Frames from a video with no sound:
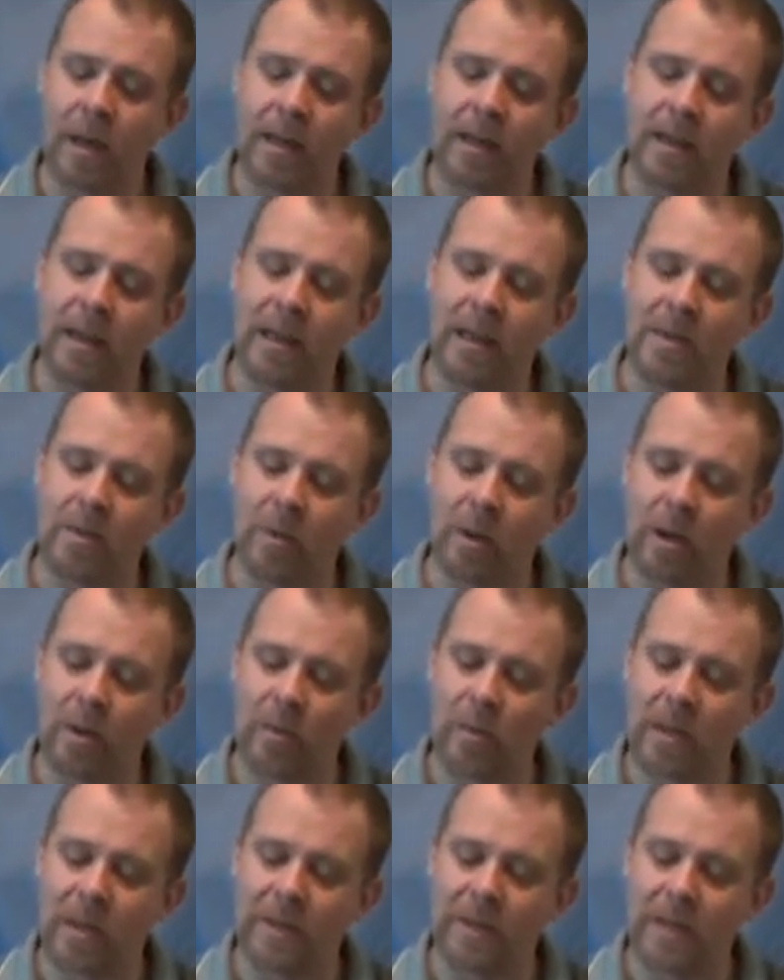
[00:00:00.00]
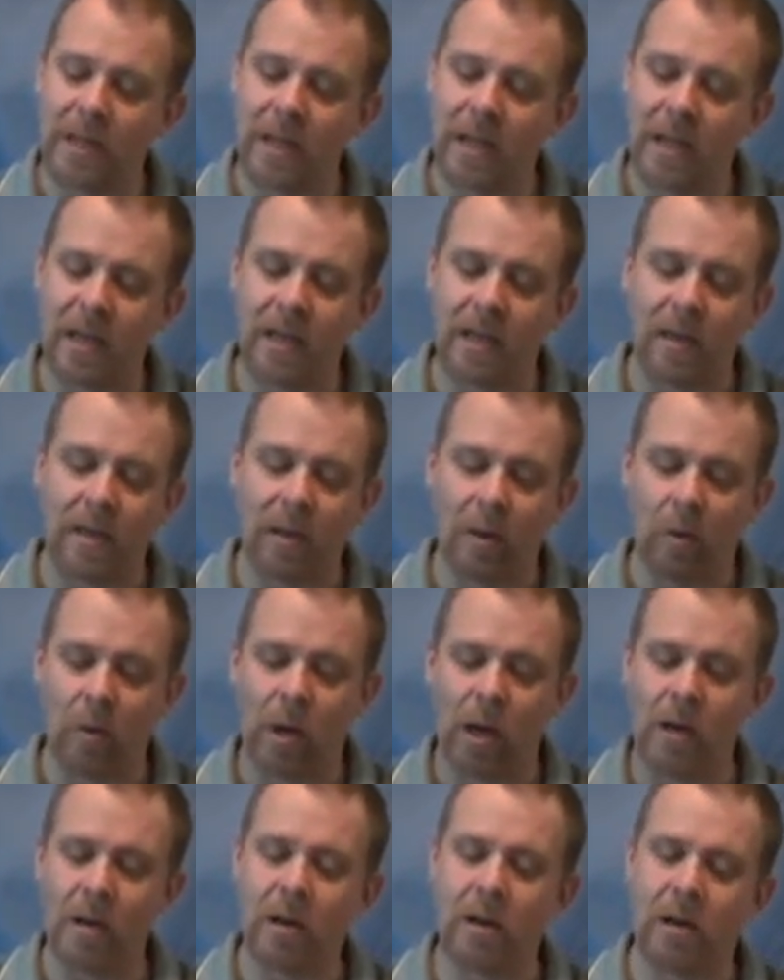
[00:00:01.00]
And that's where we've taken a
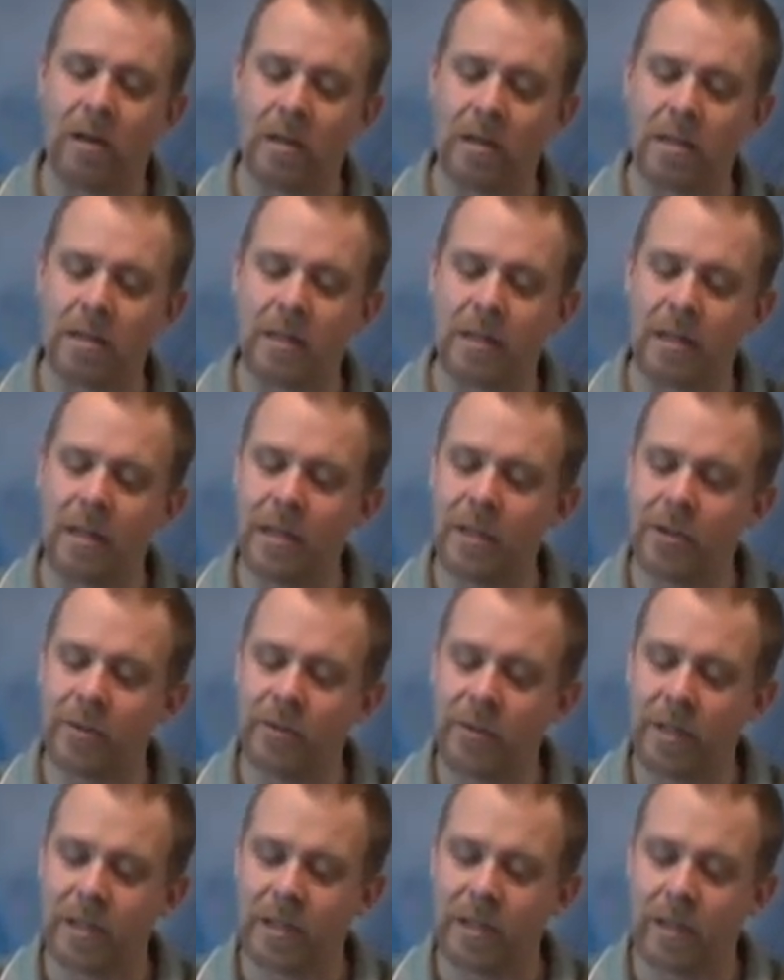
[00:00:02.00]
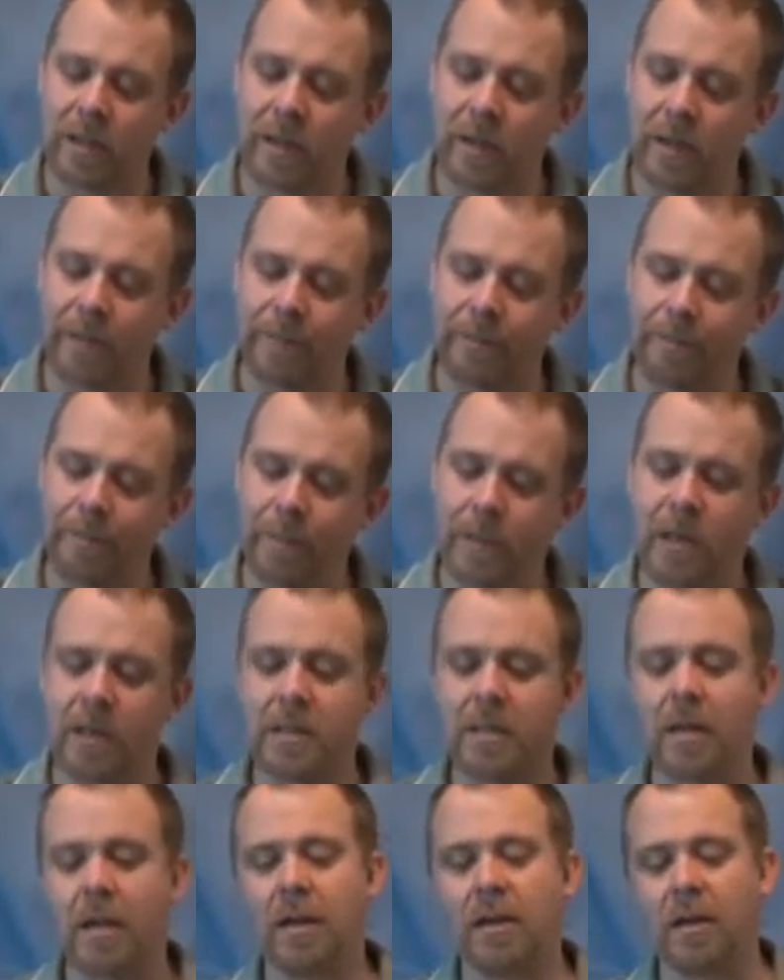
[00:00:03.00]
wire harness and heat shrinked it on, and
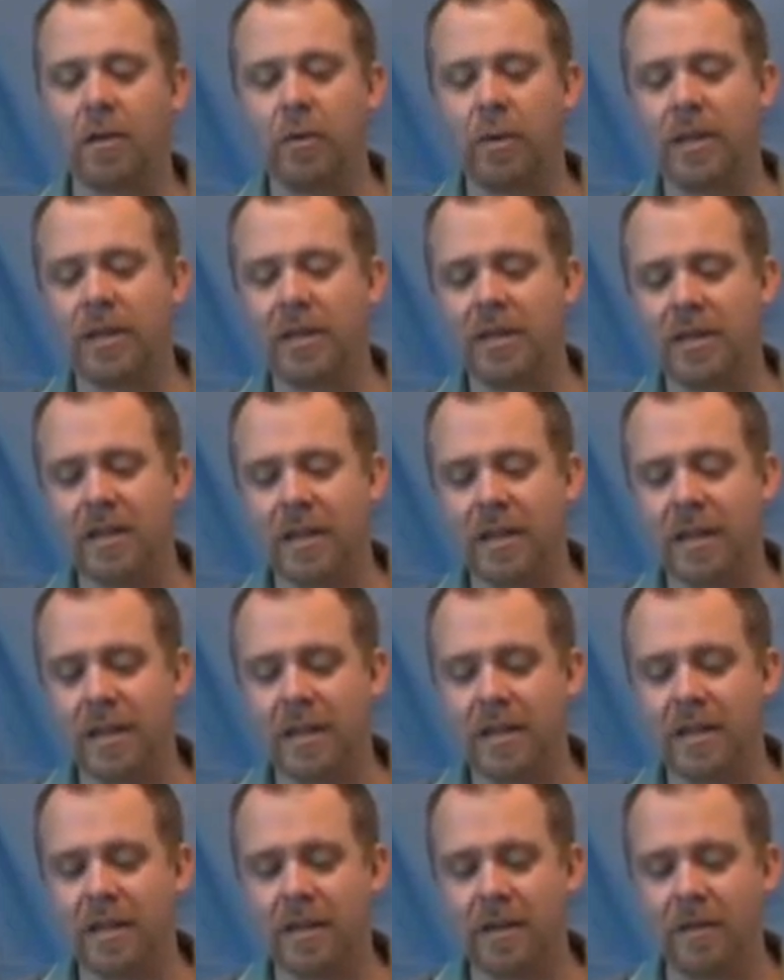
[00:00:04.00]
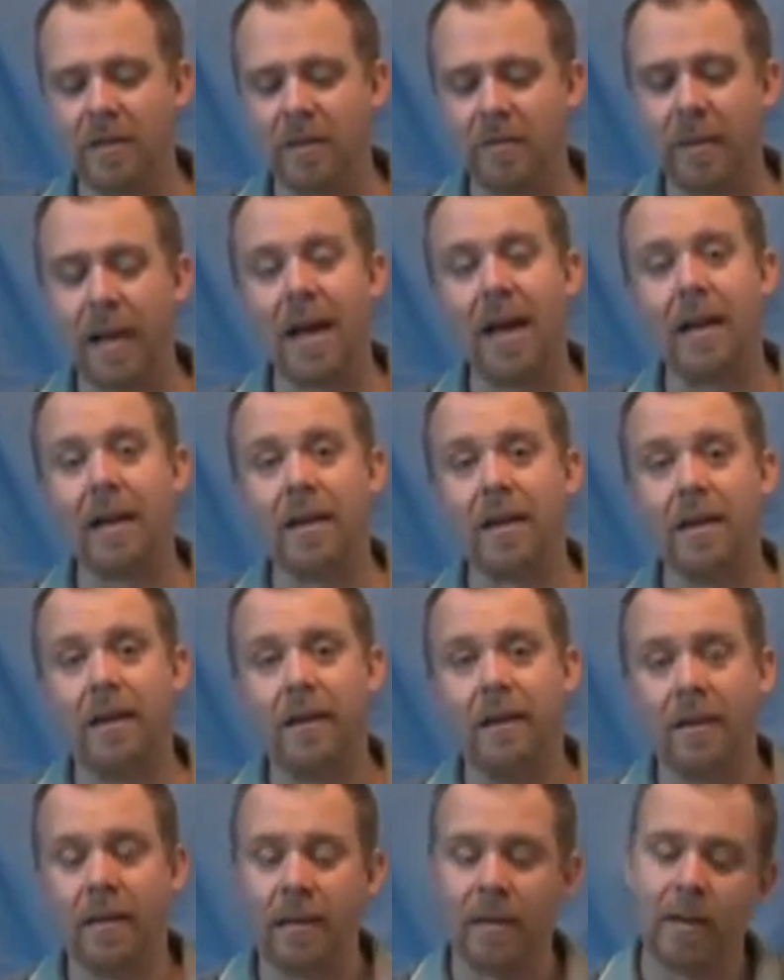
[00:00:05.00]
it's got a quick disconnect here in the back
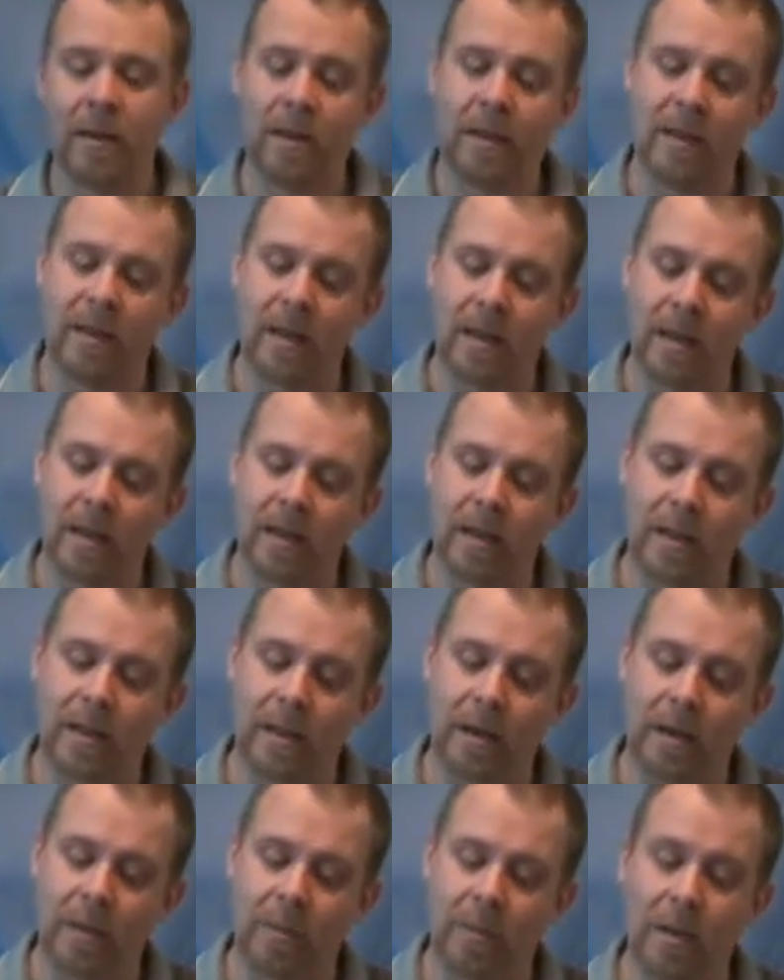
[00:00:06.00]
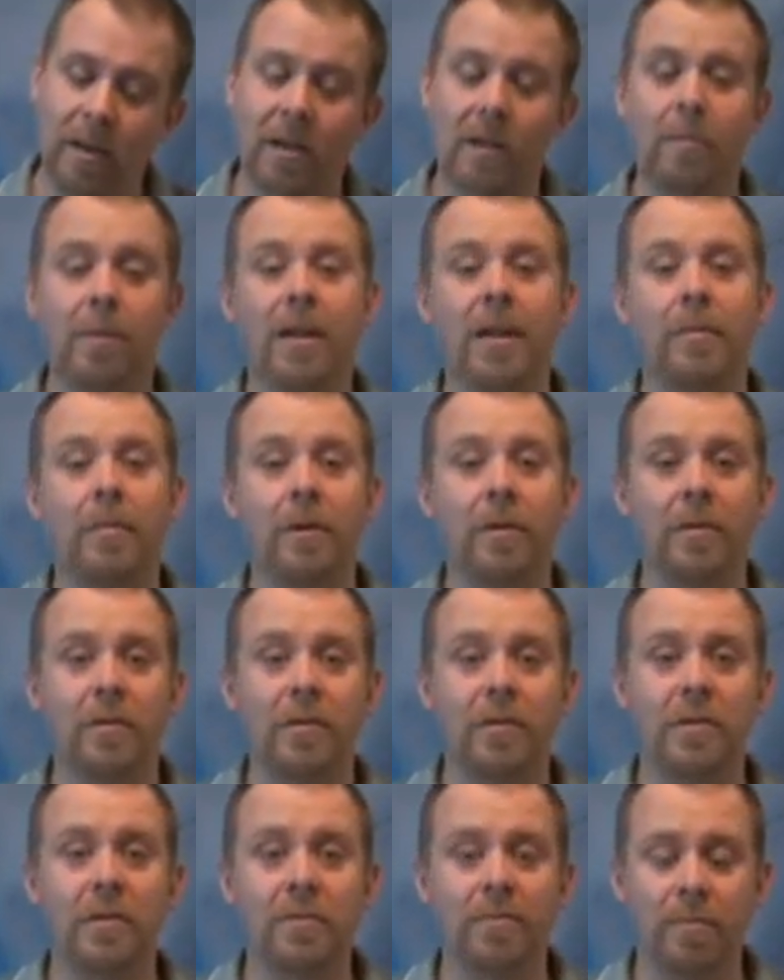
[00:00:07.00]
that our plug-and-play
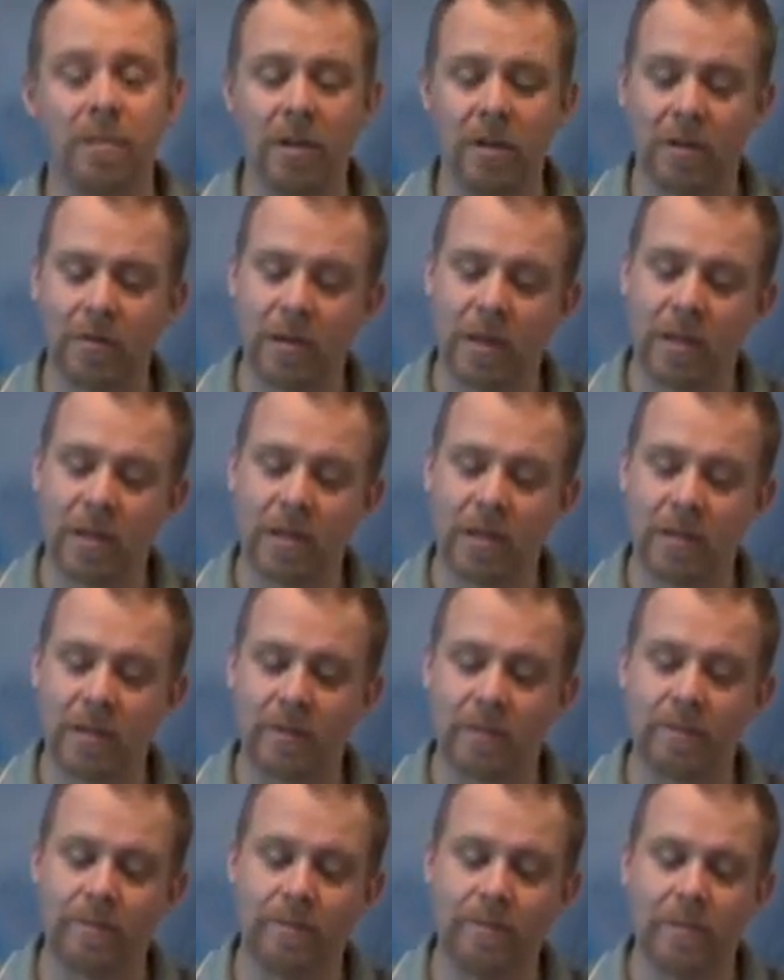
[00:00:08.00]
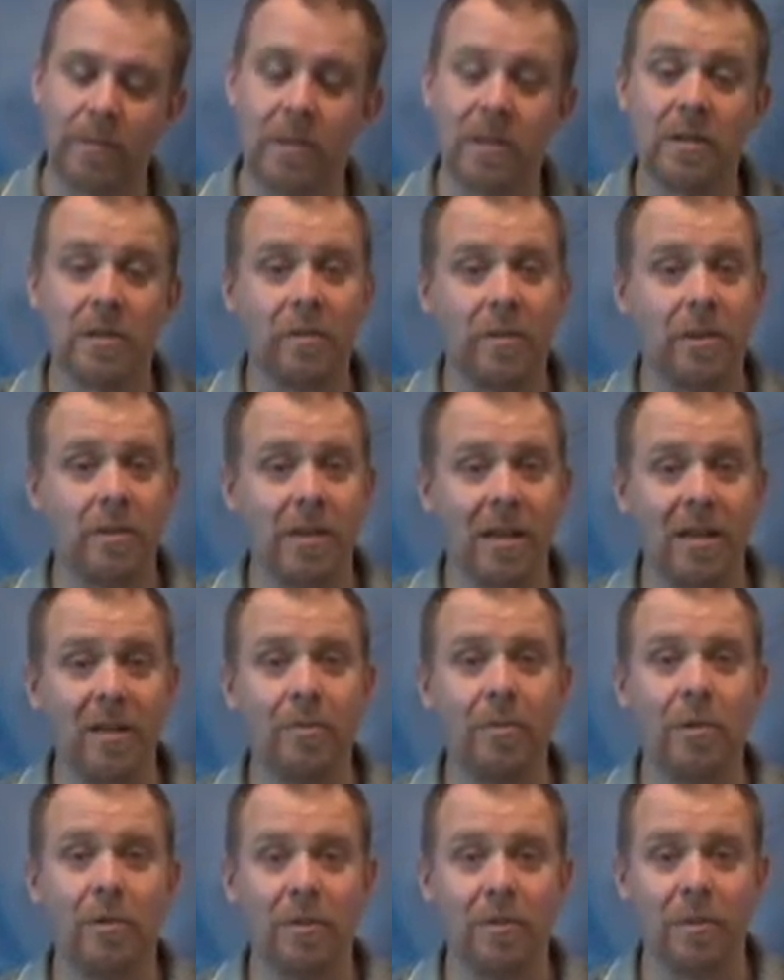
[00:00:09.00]
motors plug right into. So when your tail
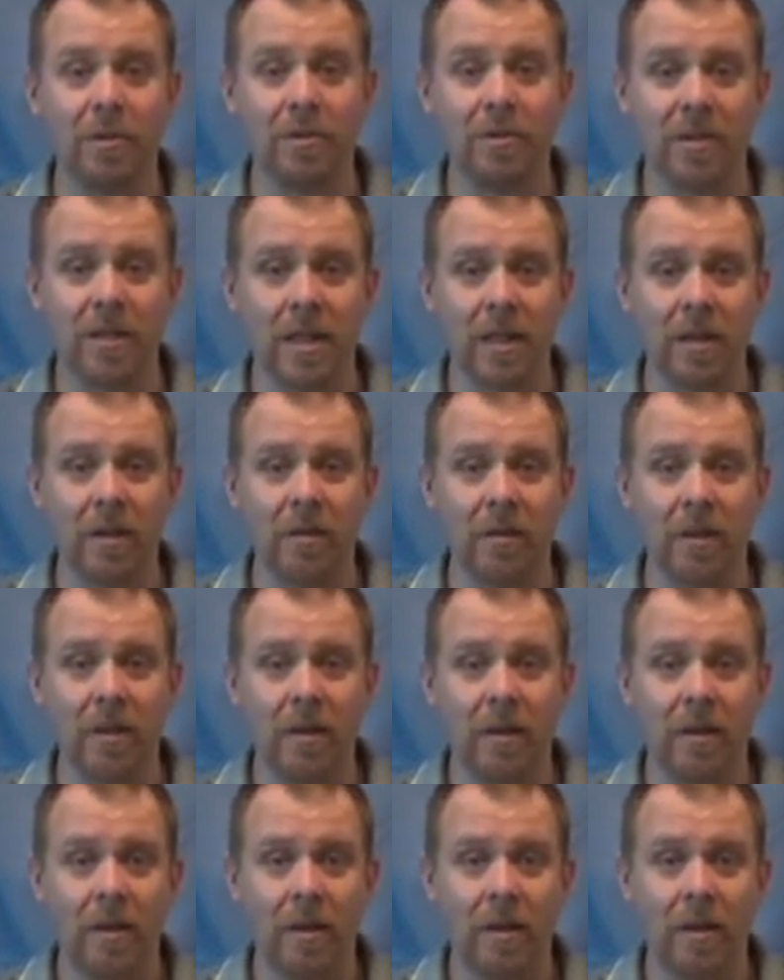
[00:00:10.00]
motor burns out,